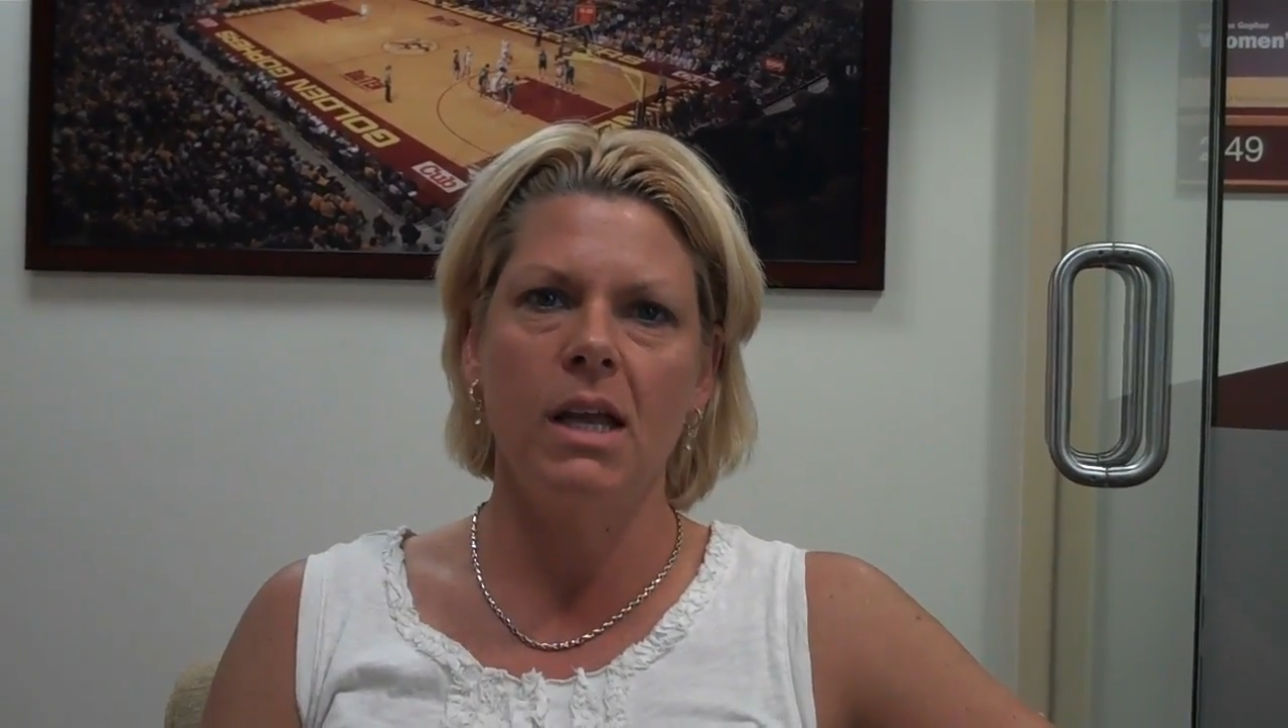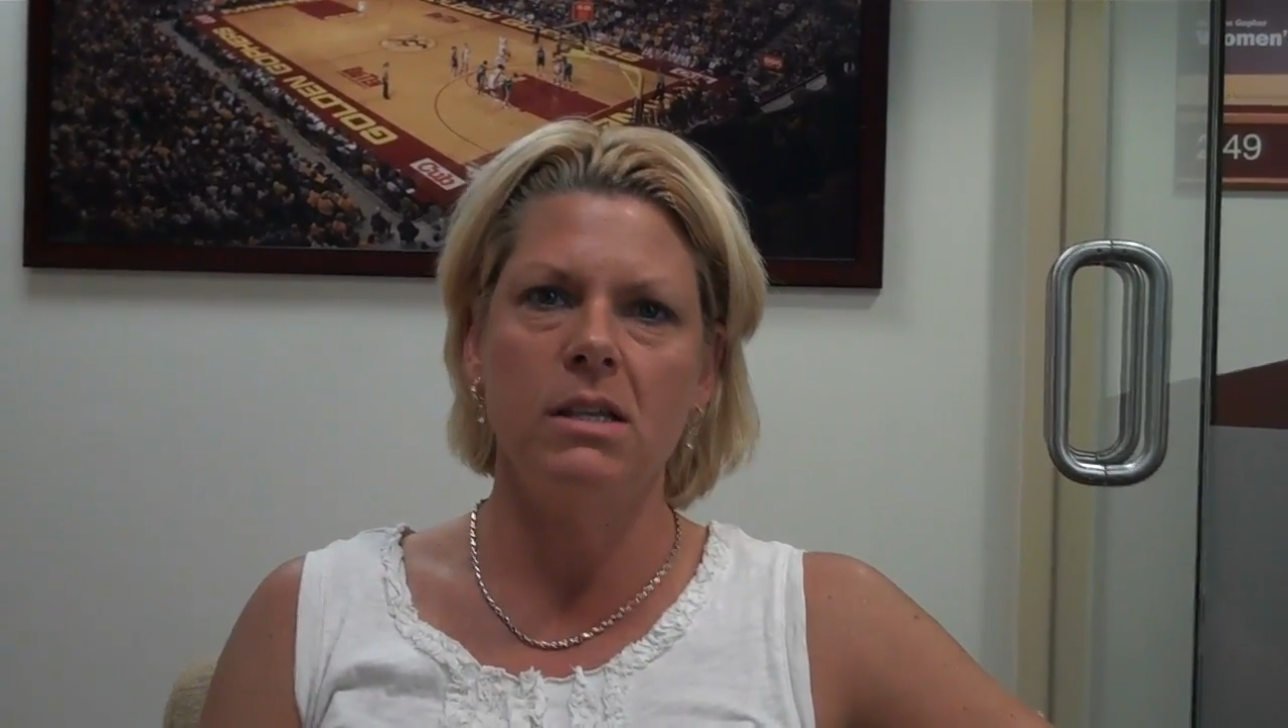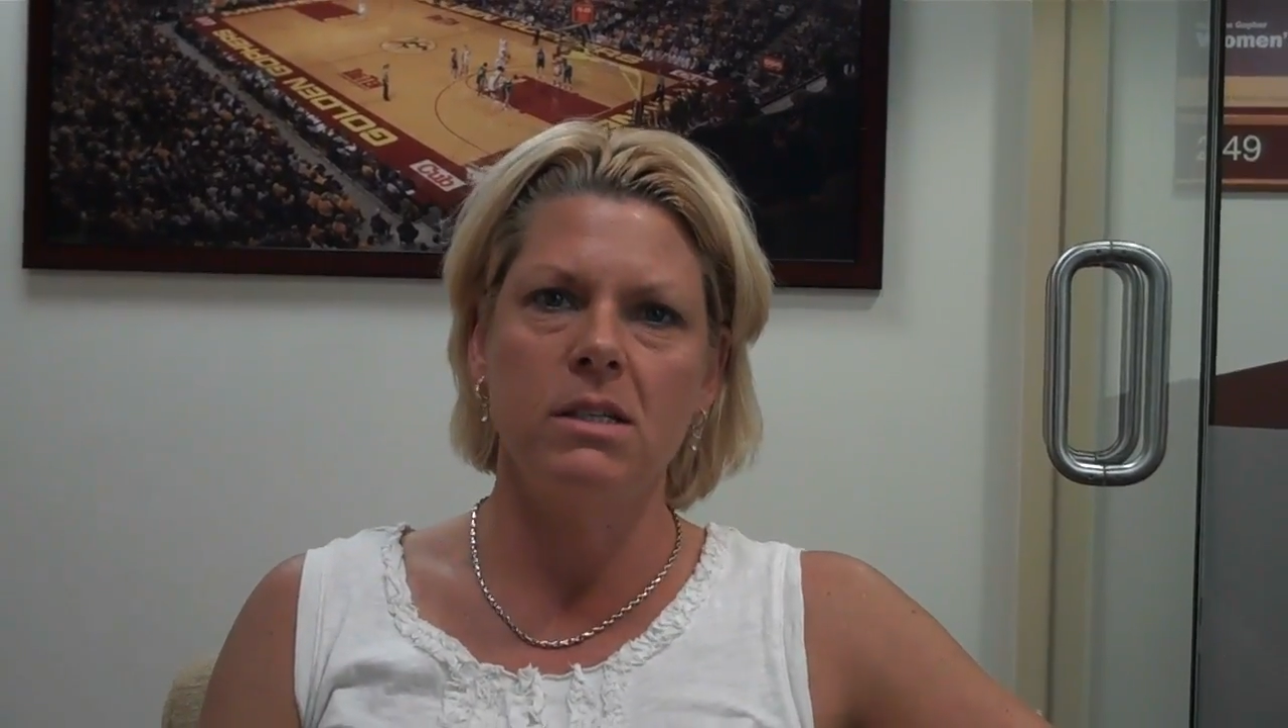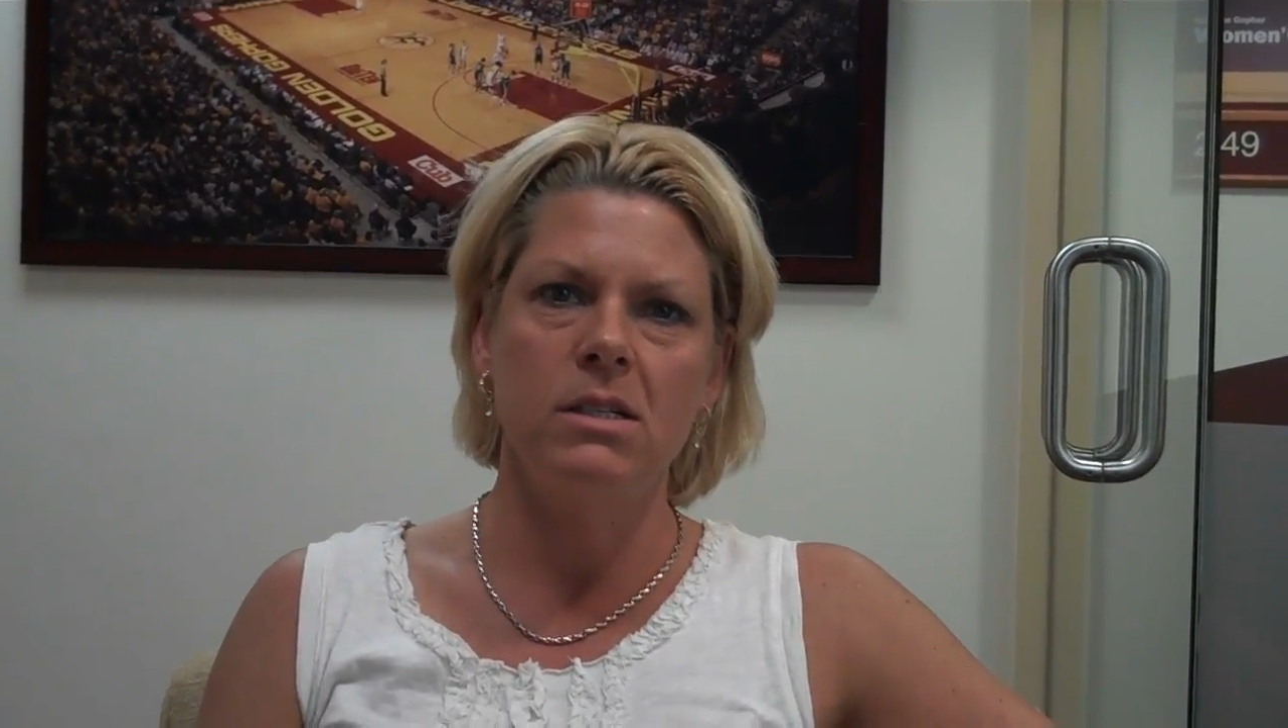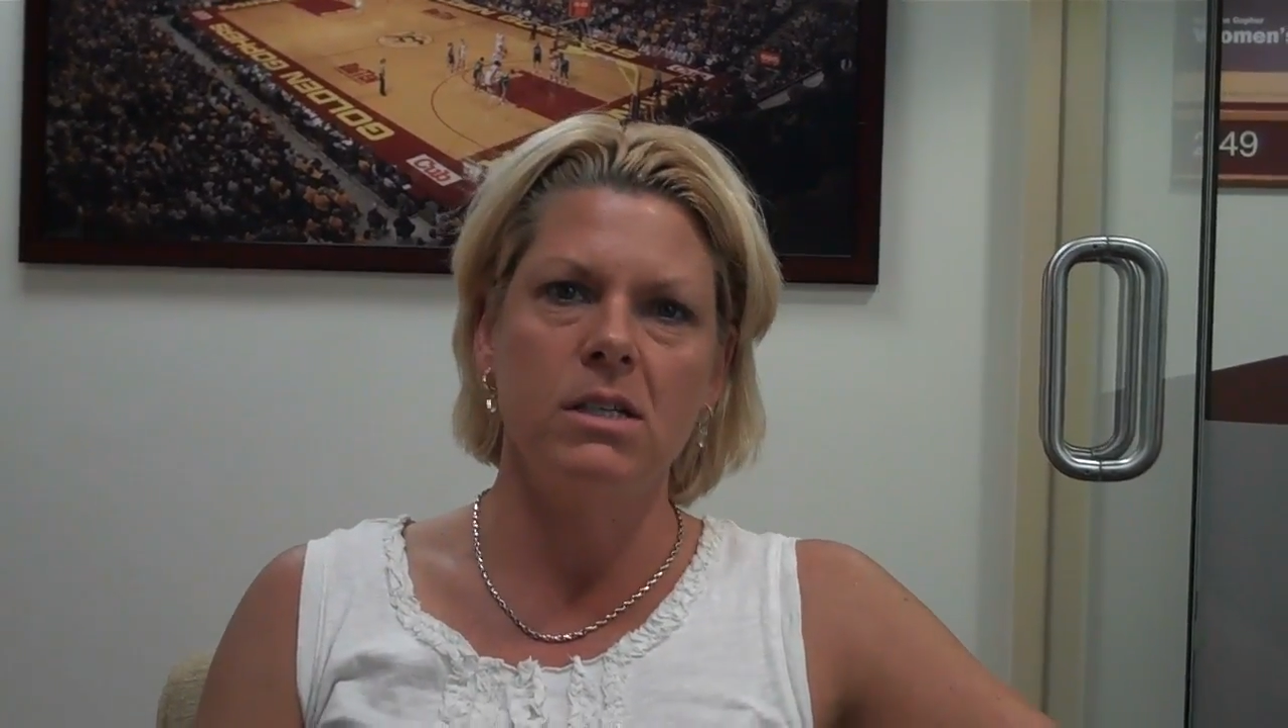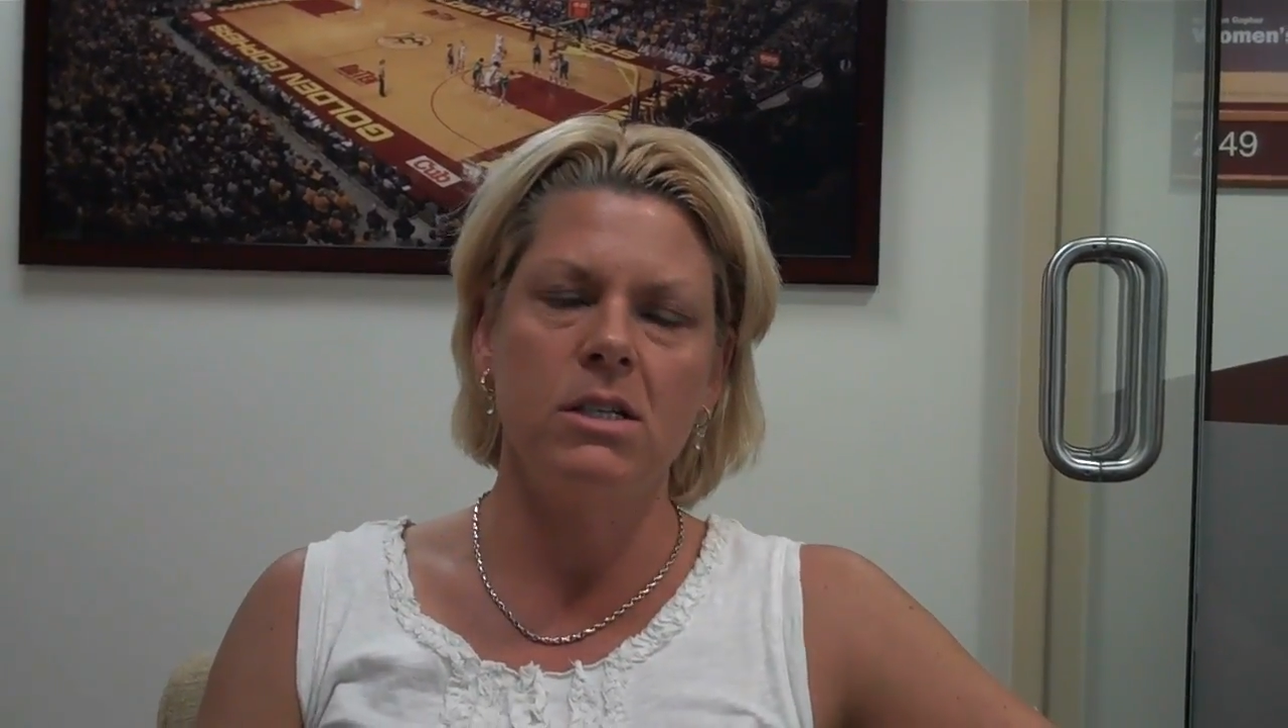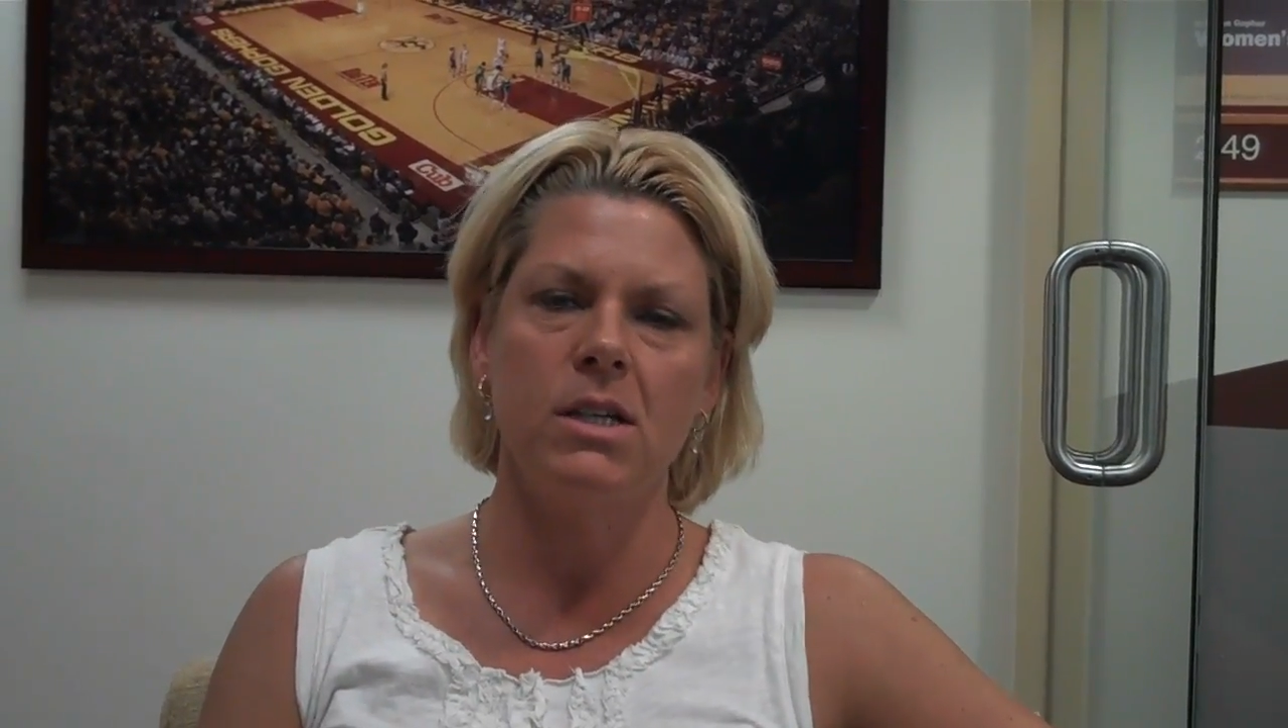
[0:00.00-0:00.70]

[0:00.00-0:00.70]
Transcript: ACC